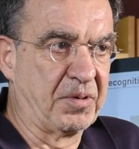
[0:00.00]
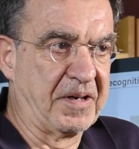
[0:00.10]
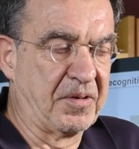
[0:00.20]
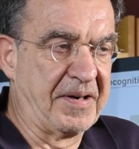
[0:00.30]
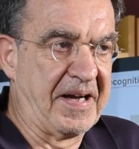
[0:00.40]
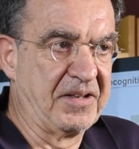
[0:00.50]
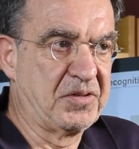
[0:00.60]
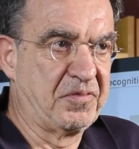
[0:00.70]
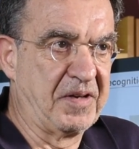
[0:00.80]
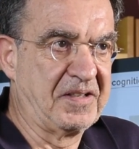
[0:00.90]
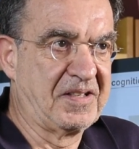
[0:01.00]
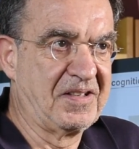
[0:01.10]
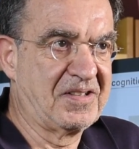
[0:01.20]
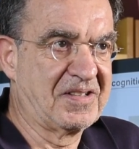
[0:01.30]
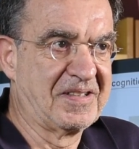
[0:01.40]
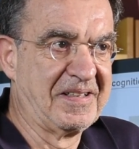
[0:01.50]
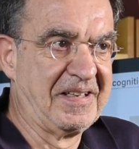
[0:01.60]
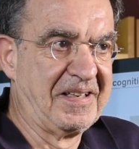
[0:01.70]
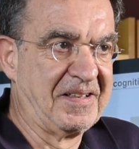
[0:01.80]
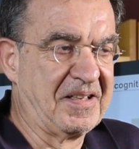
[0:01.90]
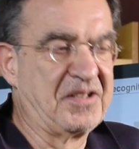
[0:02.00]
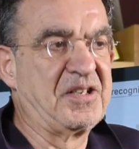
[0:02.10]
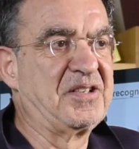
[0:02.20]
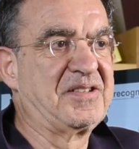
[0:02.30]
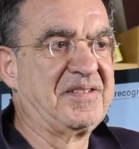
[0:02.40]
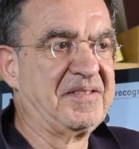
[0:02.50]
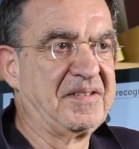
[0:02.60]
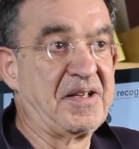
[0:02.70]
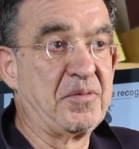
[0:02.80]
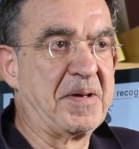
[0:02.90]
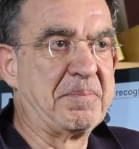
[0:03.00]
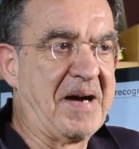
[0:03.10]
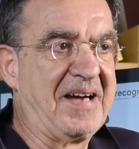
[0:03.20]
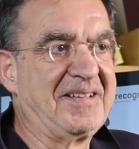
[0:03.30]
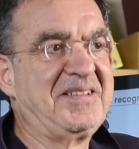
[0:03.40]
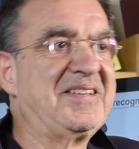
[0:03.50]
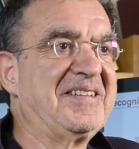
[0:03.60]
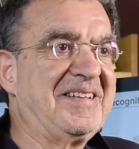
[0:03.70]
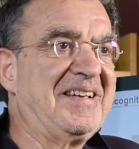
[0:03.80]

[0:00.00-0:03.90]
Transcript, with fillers: to recognize faces. This is the human mind.